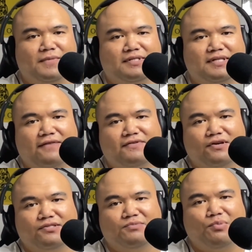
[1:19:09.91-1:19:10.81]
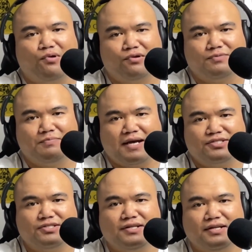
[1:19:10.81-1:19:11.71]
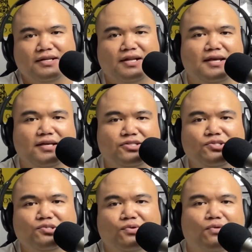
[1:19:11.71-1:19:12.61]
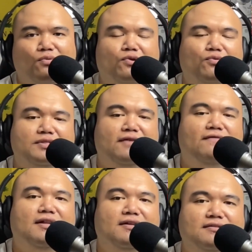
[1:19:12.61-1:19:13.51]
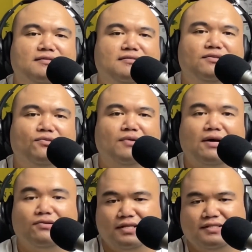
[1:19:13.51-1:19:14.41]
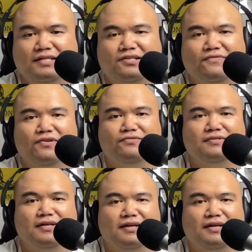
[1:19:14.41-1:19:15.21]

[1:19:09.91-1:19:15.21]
Staff Sergeant Porter's passion and dedication to her work was evident throughout this interview,